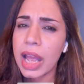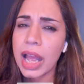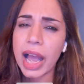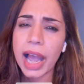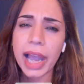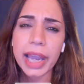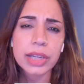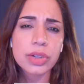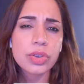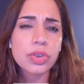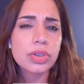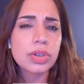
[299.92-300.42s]

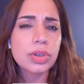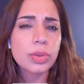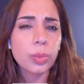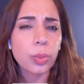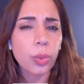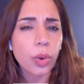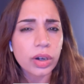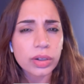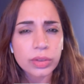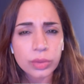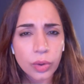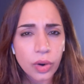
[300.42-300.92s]
I don't know
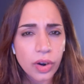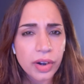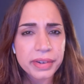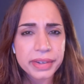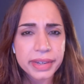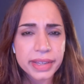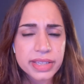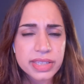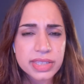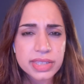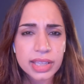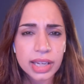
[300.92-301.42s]
what
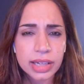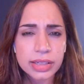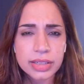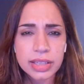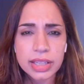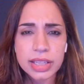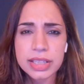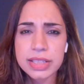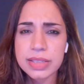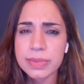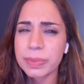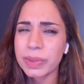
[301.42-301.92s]
context that
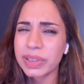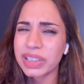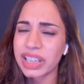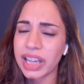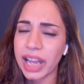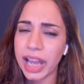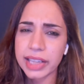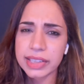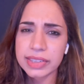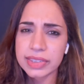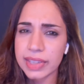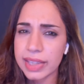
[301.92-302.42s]
is, but
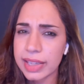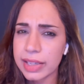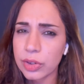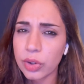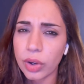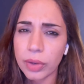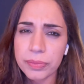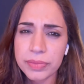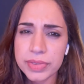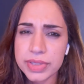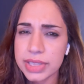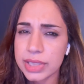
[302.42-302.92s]
I think
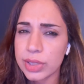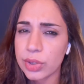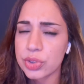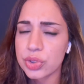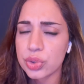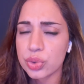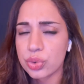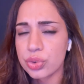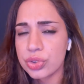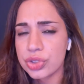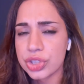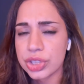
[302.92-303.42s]
obviously
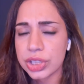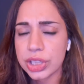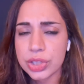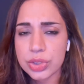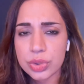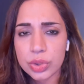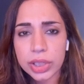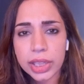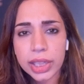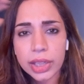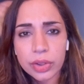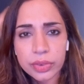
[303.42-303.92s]
kuch unch neech hui hai